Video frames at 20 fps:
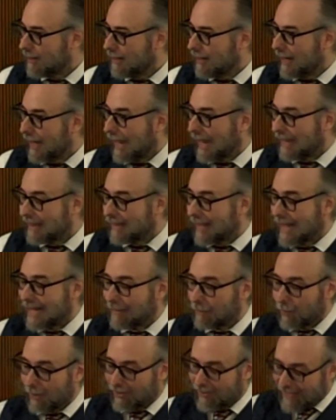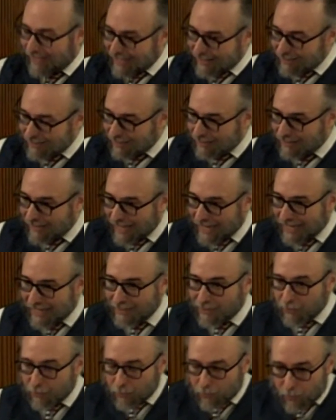and that within the land
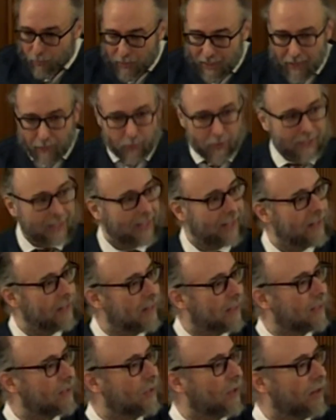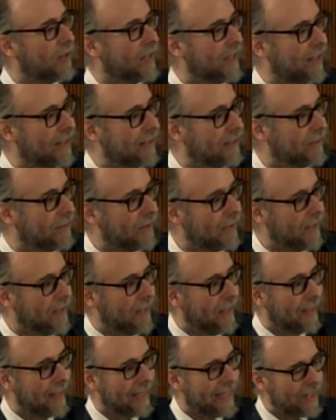we would conduct ourselves
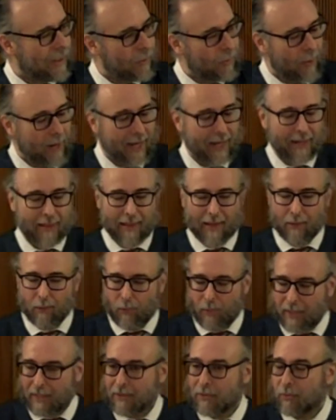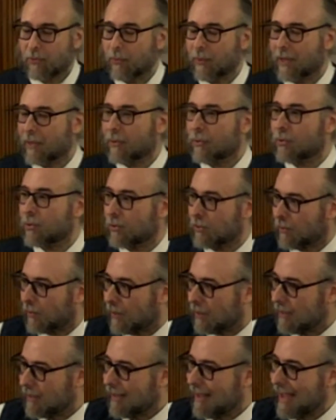in a way that went with Torah,
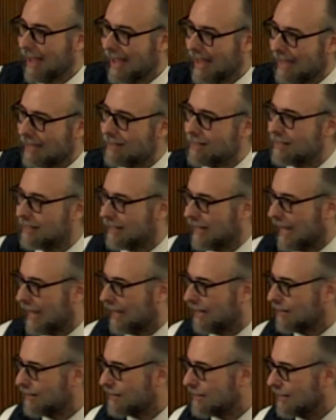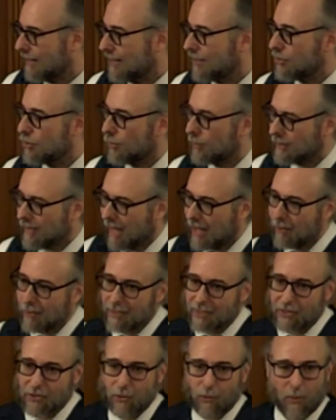hand in hand, to allow us
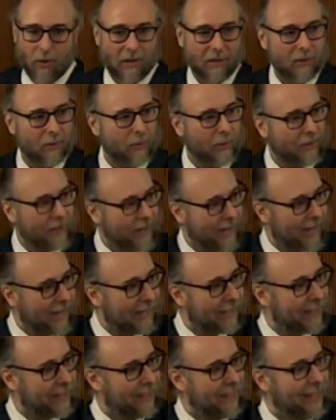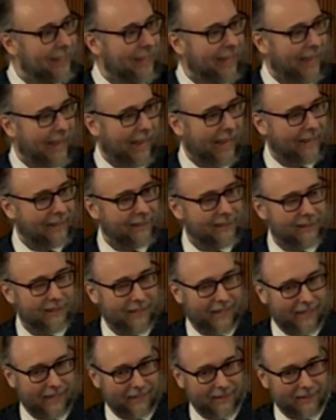to walk with God, hand in
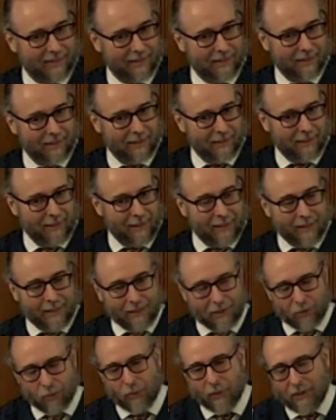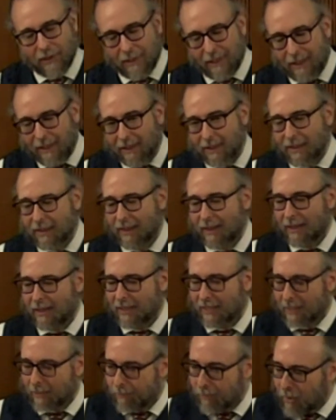hand. Israel is a
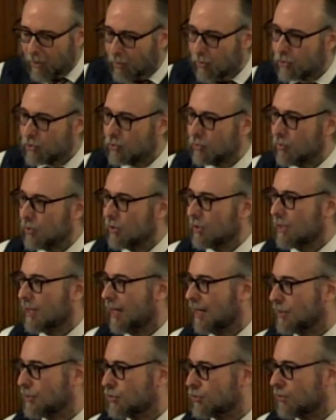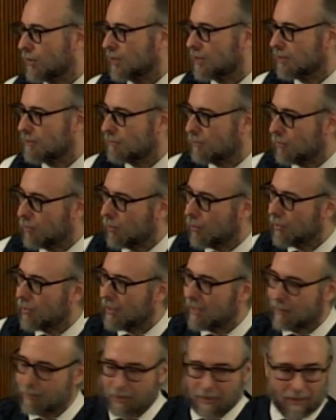spiritual construct more than a
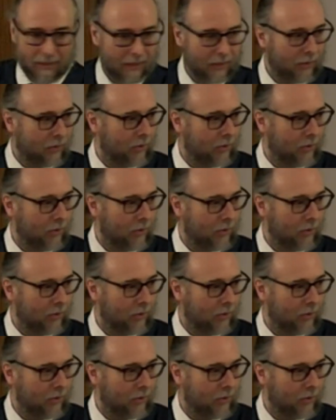political